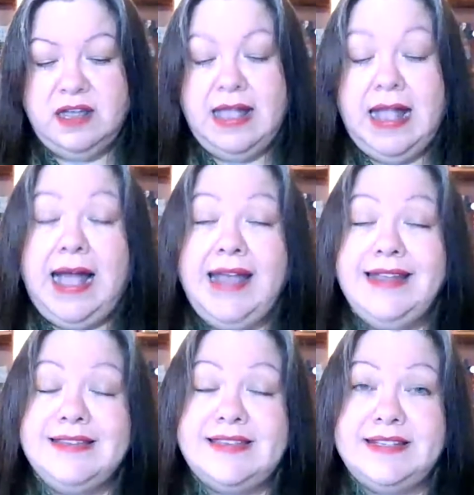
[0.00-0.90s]
I can
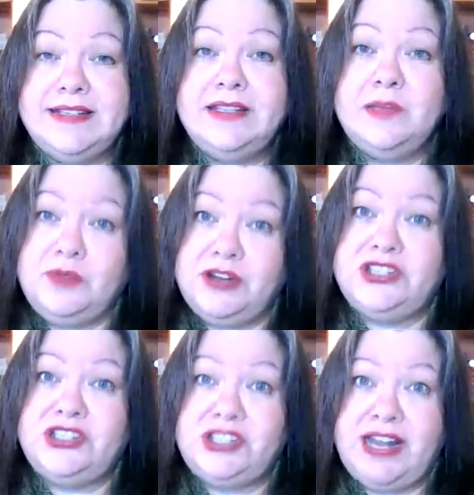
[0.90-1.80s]
still
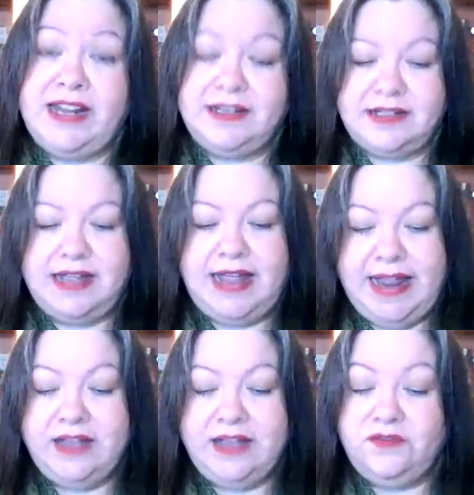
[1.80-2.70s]
appreciate a
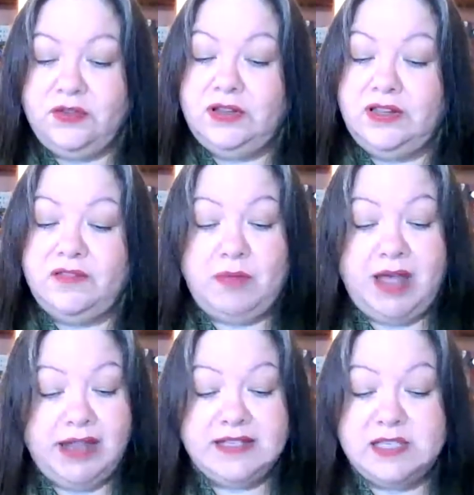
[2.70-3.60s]
handful of
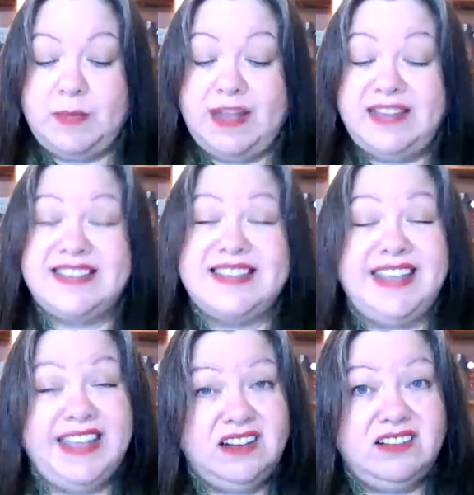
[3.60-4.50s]
pumpkin spice
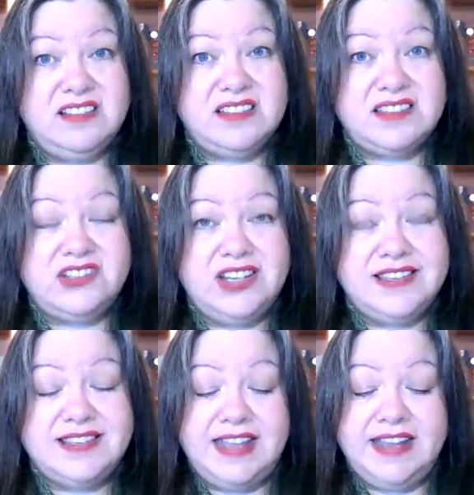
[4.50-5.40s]
Skittles
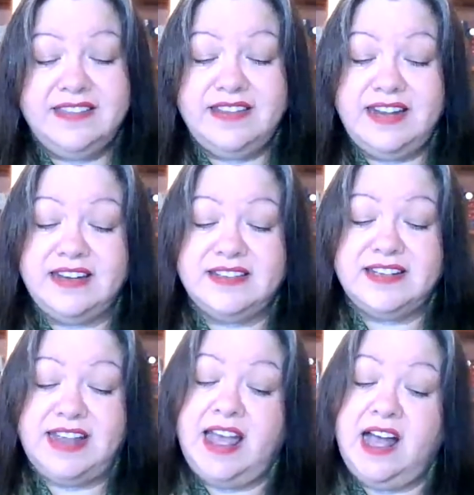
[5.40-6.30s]
just like the next
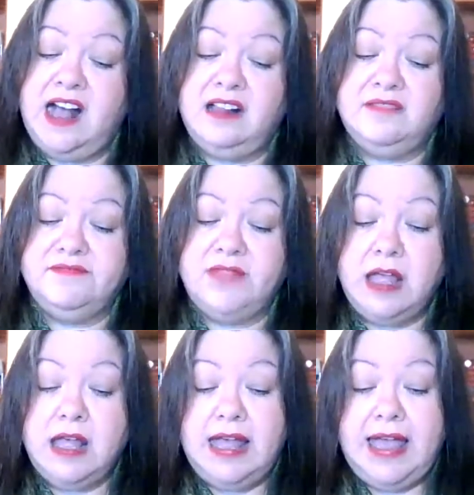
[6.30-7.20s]
gal.
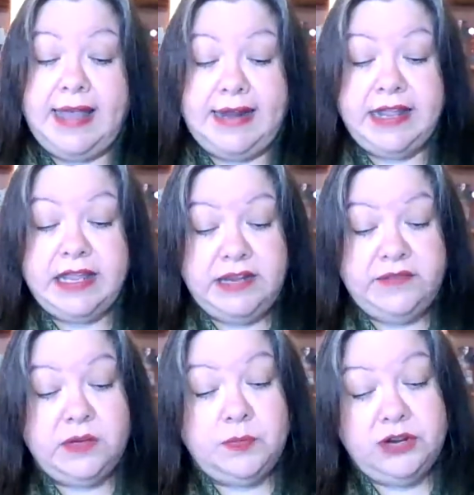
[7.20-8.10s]
And I can even
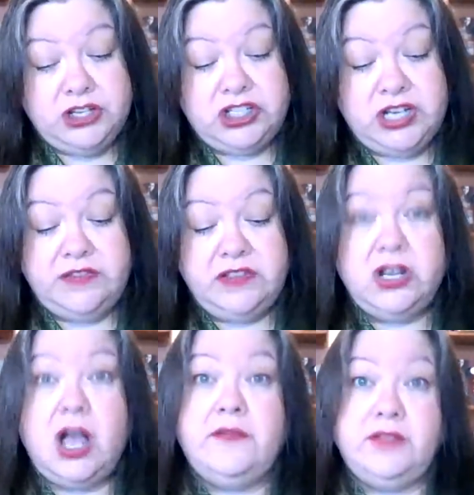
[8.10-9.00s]
appreciate the
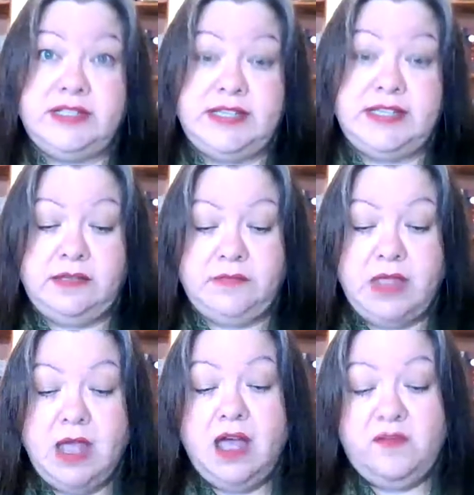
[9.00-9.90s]
novelty
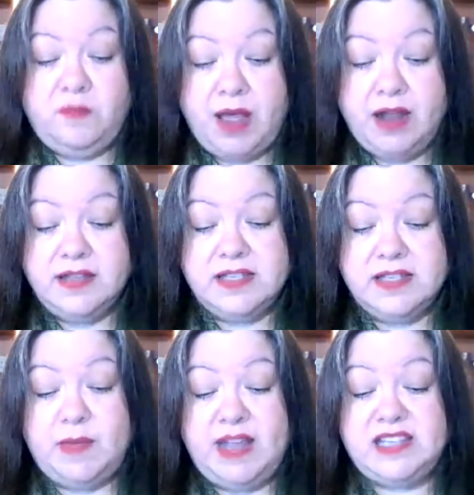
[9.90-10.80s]
of pumpkin
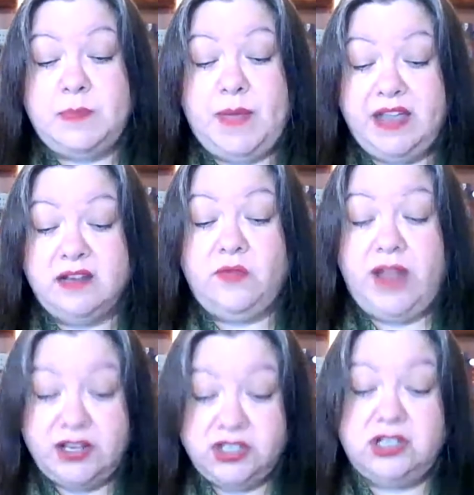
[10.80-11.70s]
spice
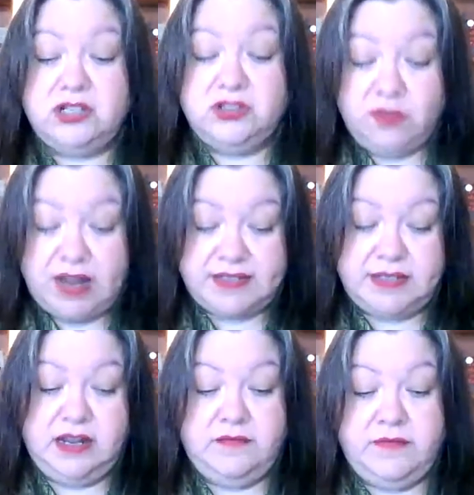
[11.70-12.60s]
ranch
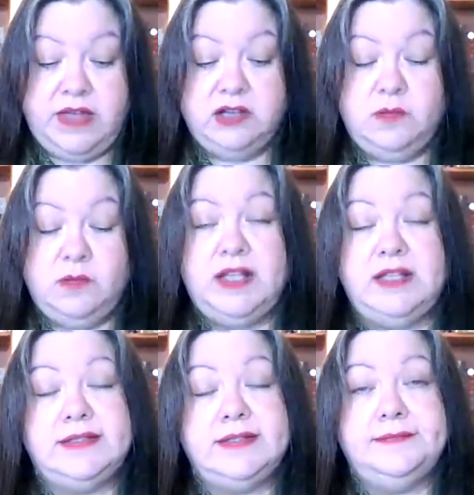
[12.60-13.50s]
dressing,
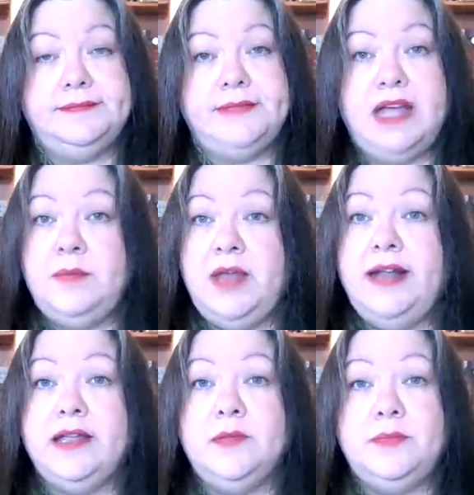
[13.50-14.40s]
Vanderbilt. I'm not a
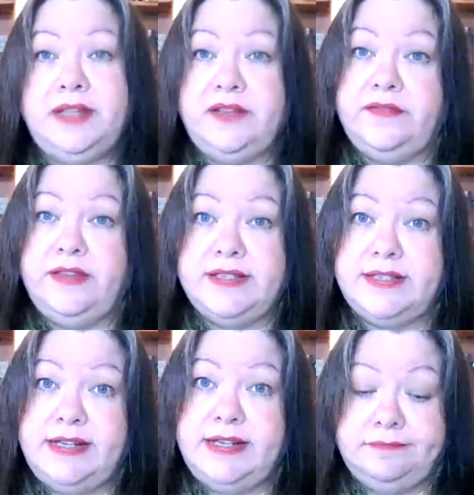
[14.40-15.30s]
complete Philistine.